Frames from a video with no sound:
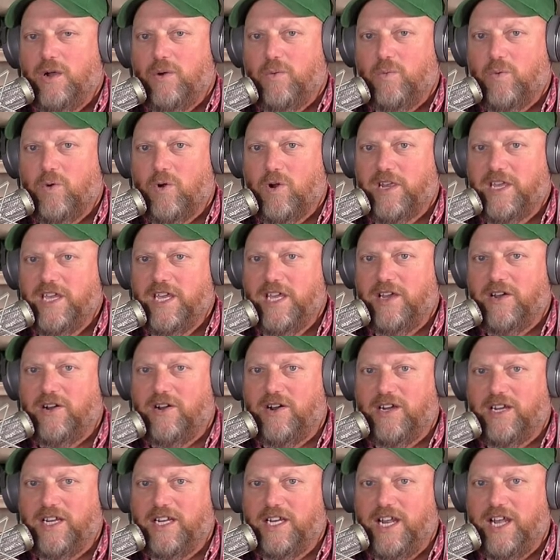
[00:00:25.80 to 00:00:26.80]
working
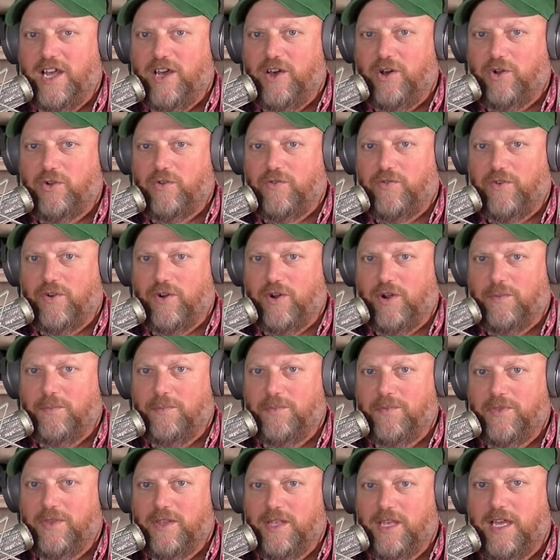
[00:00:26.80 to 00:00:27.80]
on an elk
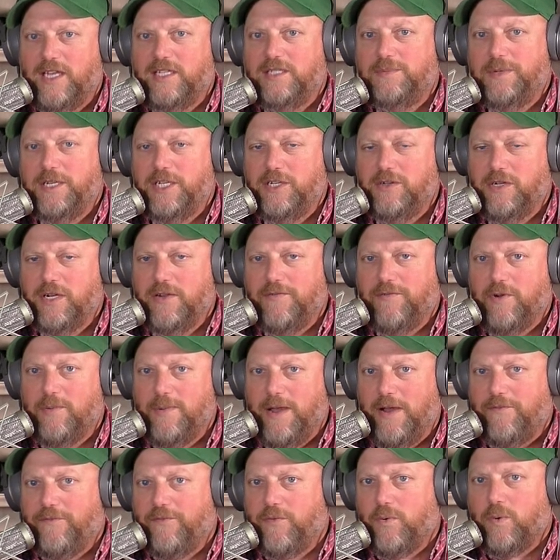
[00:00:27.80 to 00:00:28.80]
farm. Now, he's been doing it for
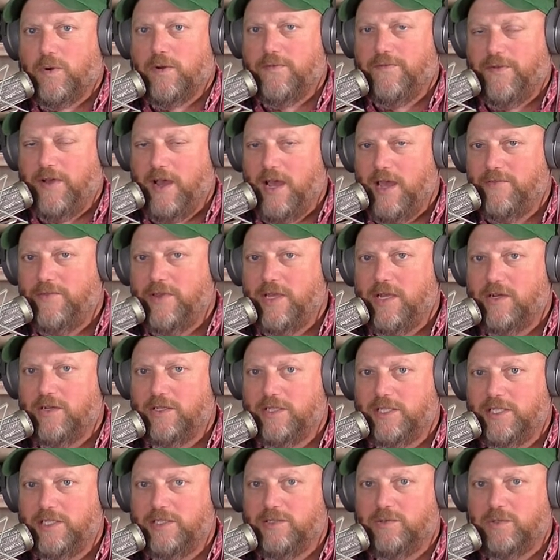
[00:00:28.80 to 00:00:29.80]
about four to five
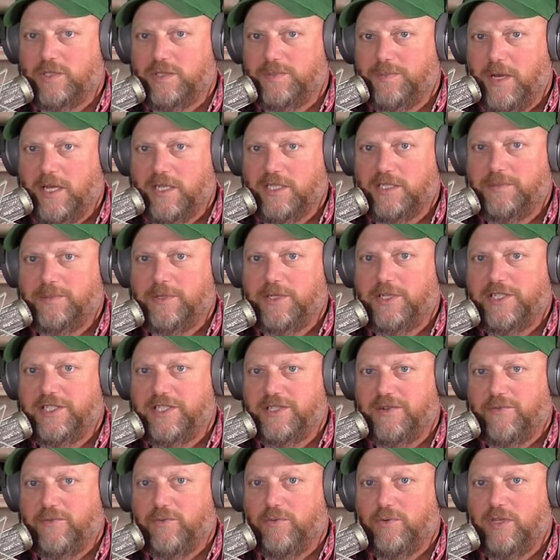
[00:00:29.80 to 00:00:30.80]
years. His
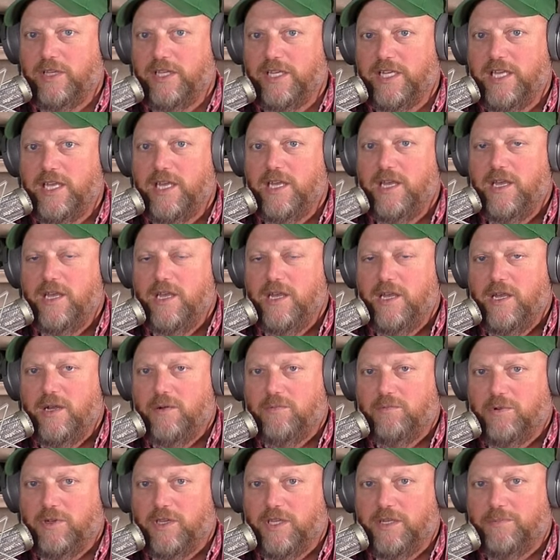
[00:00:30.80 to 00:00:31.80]
responsibilities have really,
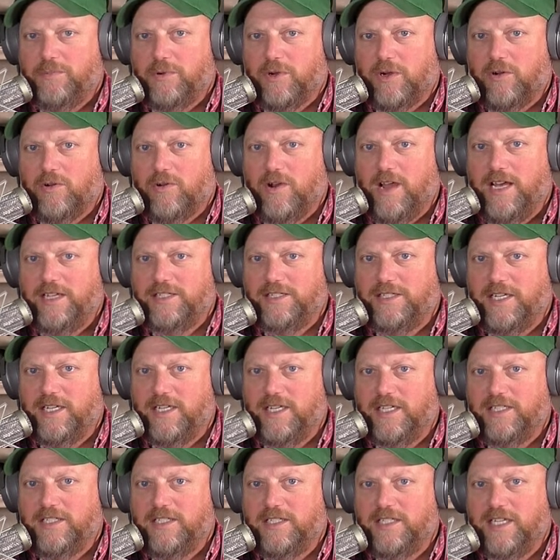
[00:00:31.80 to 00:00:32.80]
really progressed,
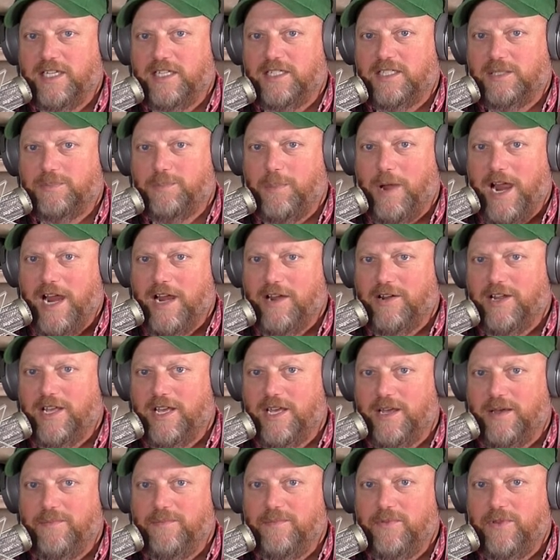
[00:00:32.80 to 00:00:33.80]
and it's inspired
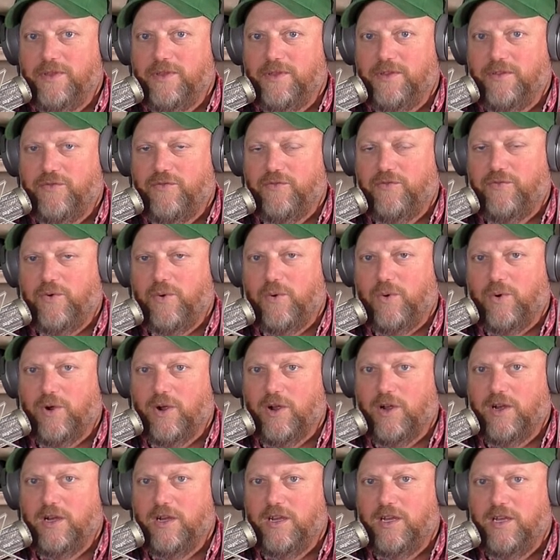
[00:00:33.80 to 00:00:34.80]
him
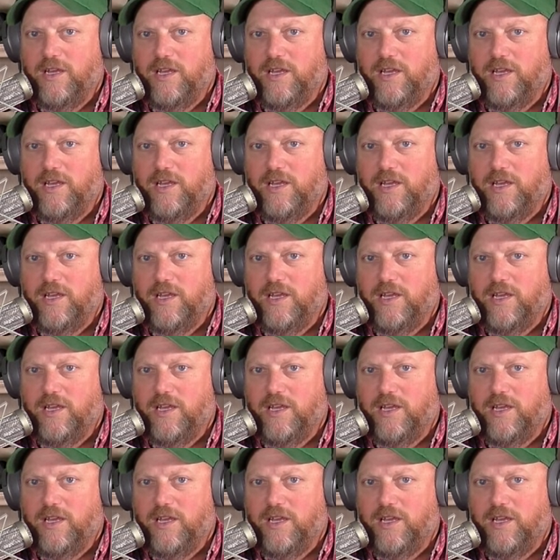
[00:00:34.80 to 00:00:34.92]
for